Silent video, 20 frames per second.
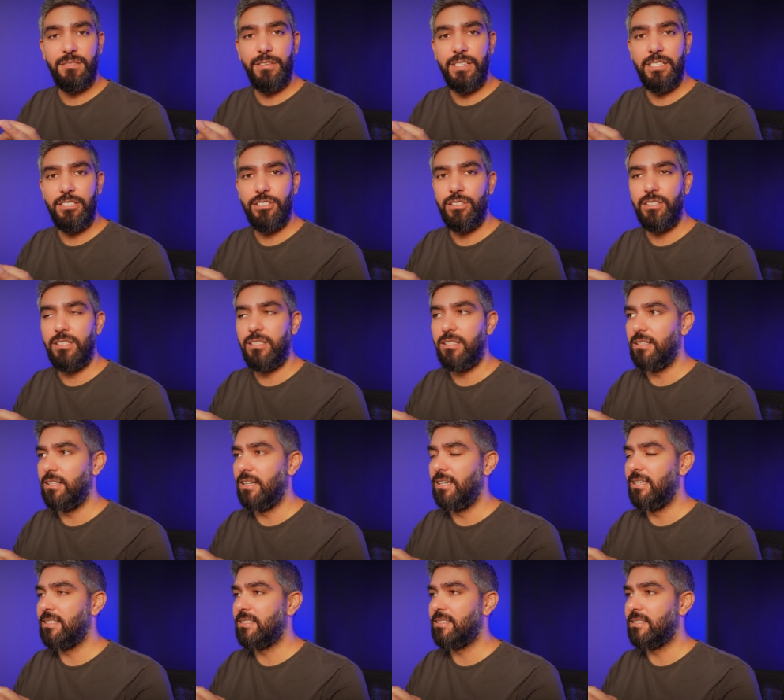feature
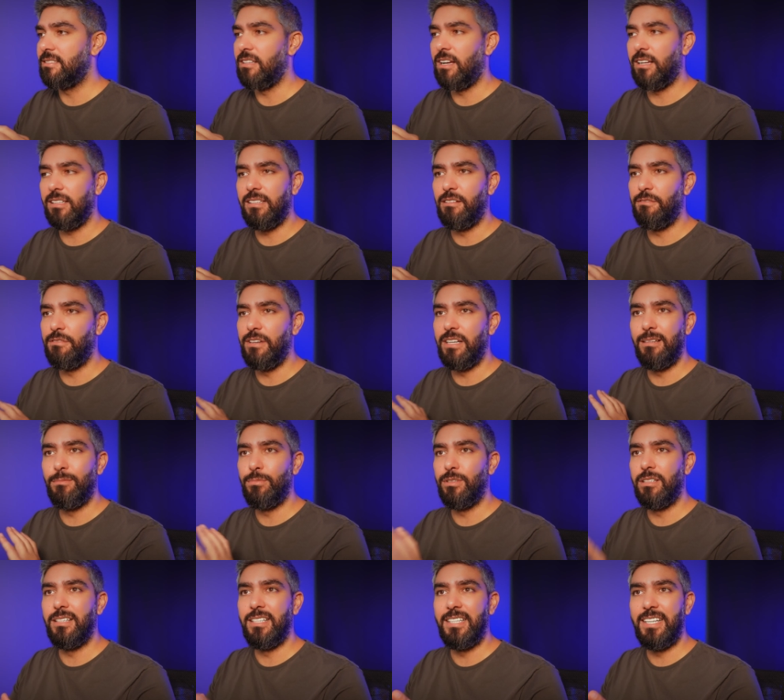is not
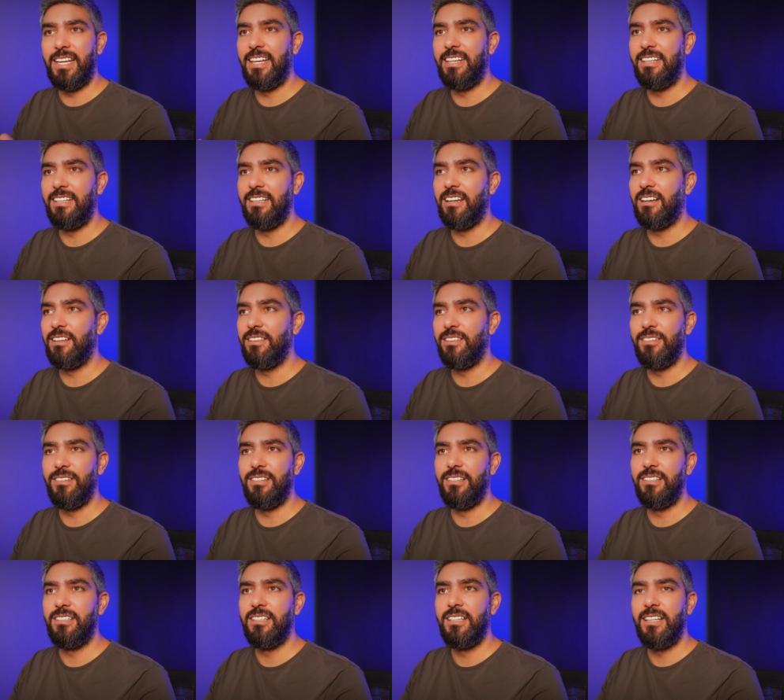available in any
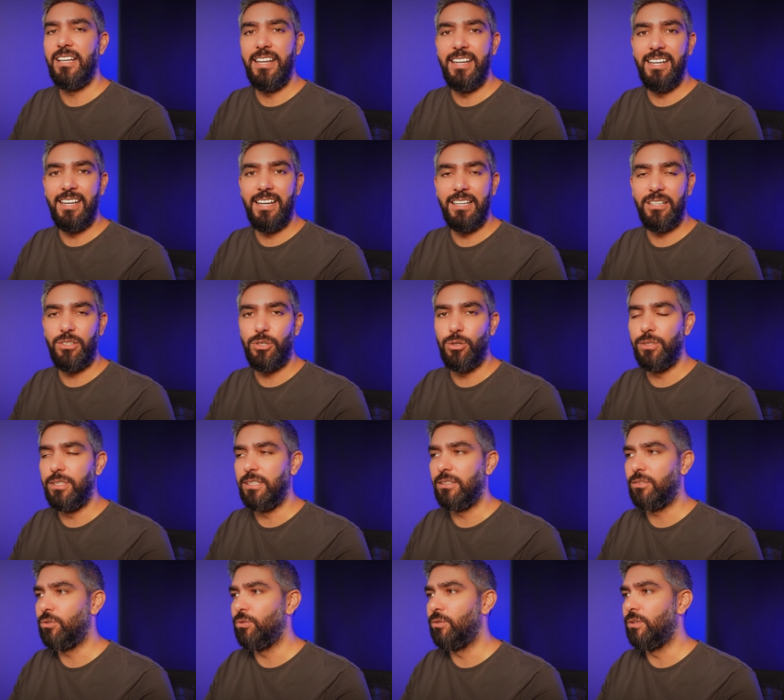other AI
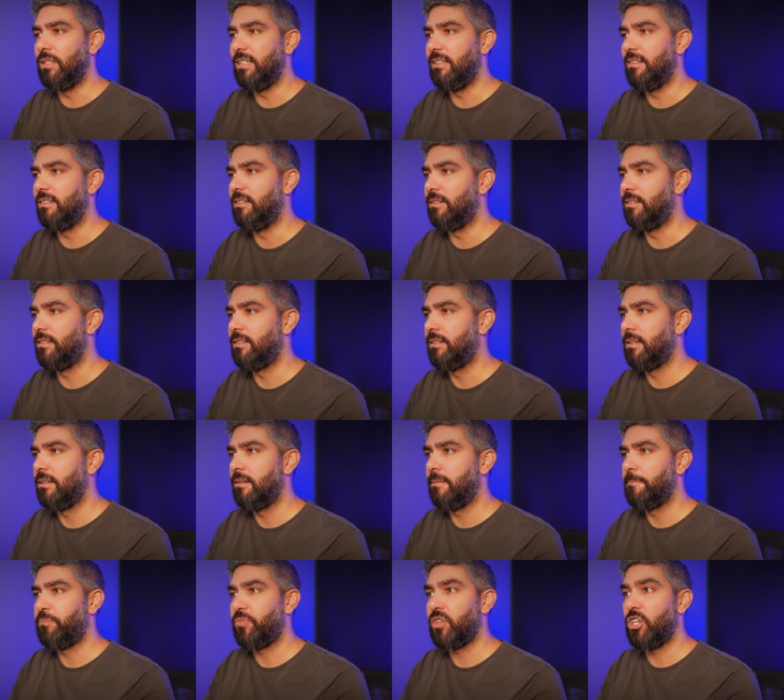coding tool either.
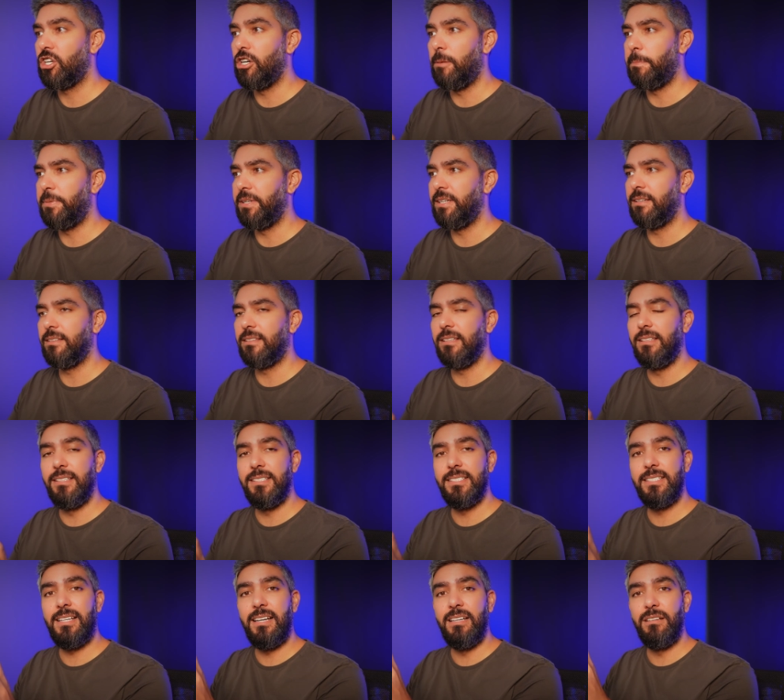Copying the
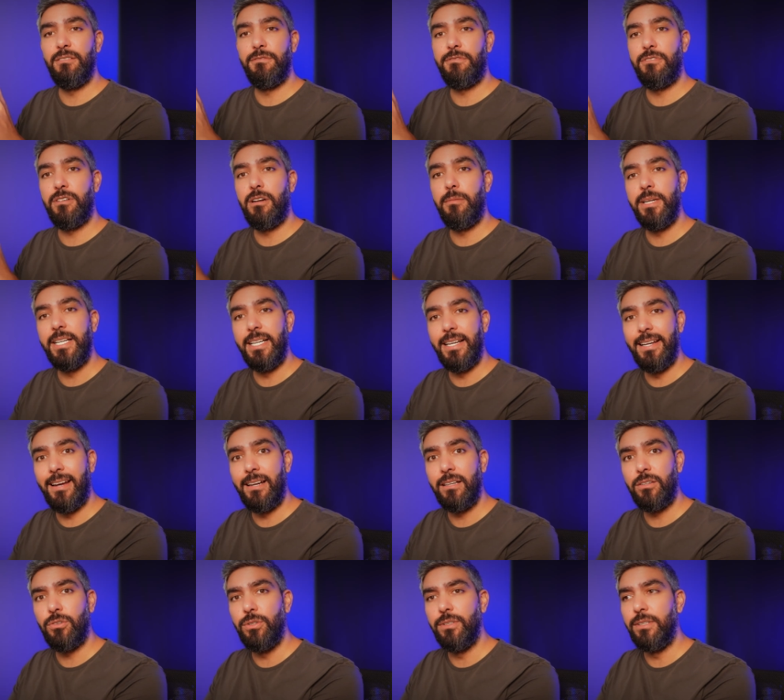design from an
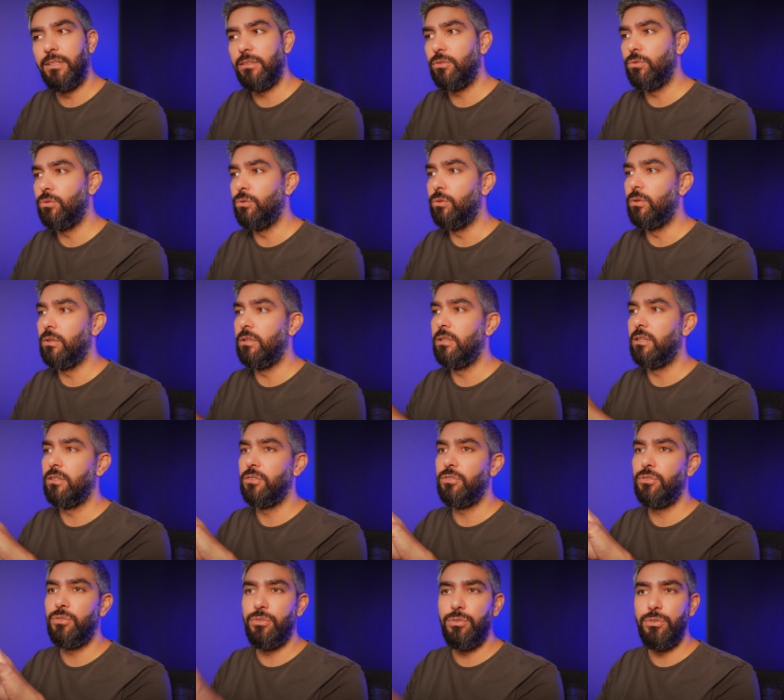AI coding tool
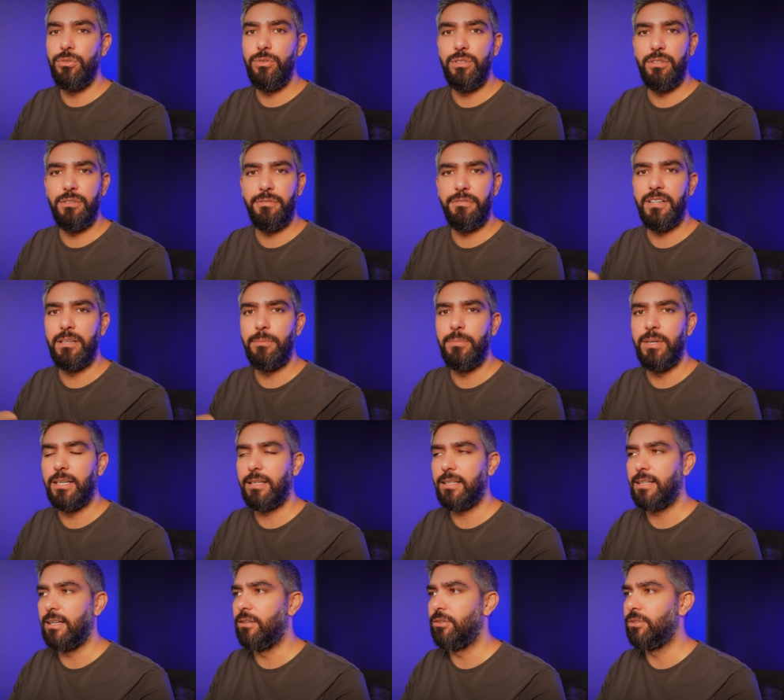to your Figma
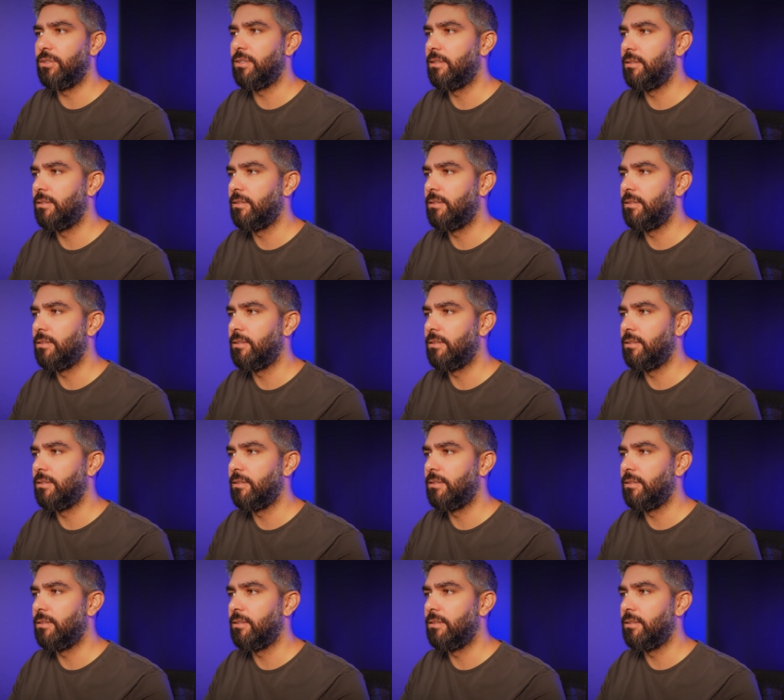account.